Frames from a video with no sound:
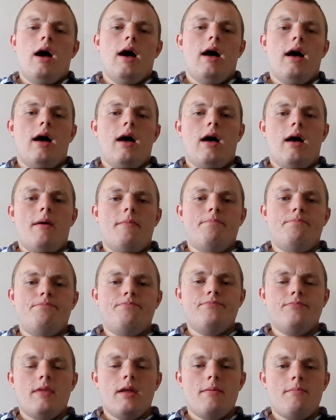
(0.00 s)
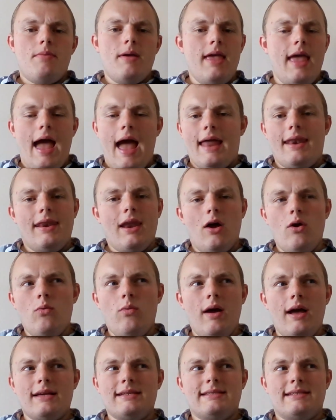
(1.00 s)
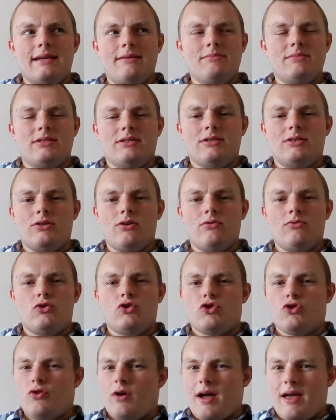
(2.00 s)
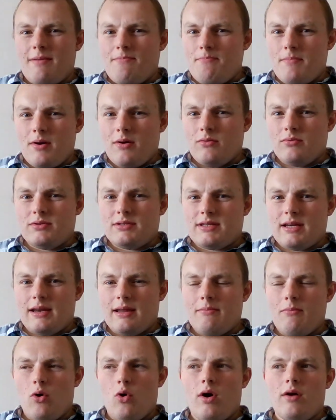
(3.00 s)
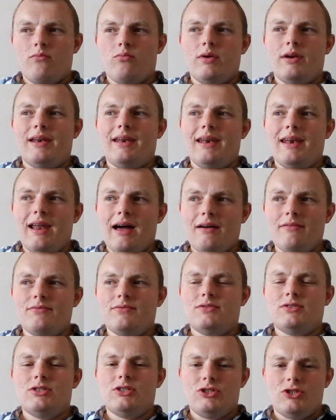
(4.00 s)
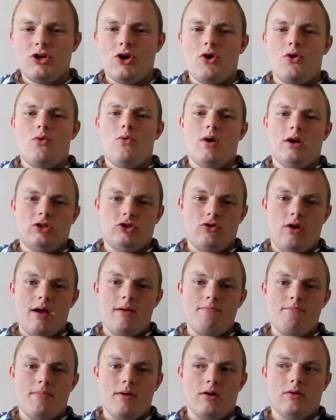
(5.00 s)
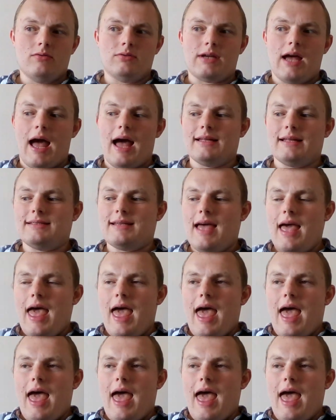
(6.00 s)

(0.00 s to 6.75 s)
But yeah, nowhere seems to do train builds anymore. I would love to do a train build, and